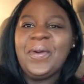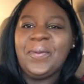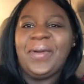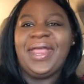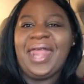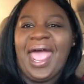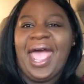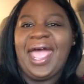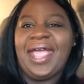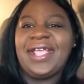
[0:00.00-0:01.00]
when
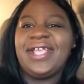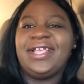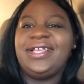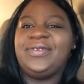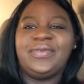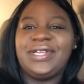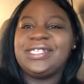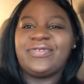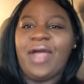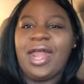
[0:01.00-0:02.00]
I, when
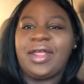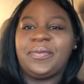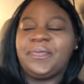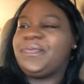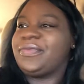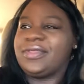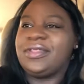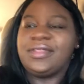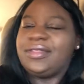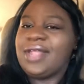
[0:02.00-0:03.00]
it's Friday.
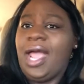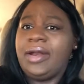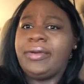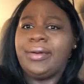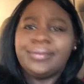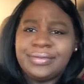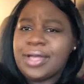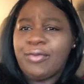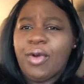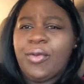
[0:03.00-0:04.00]
I don't know.
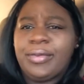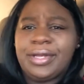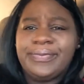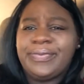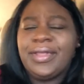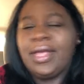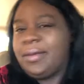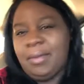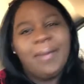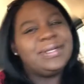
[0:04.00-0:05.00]
Something wrong with me.
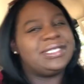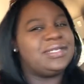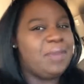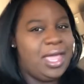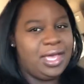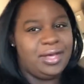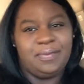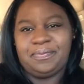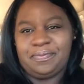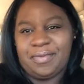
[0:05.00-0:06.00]
Maybe it's this makeup.
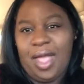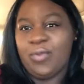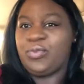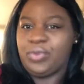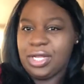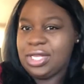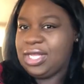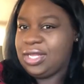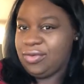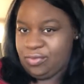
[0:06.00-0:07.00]
I'm
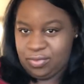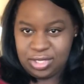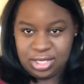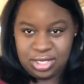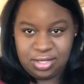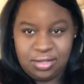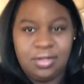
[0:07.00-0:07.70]
really, really...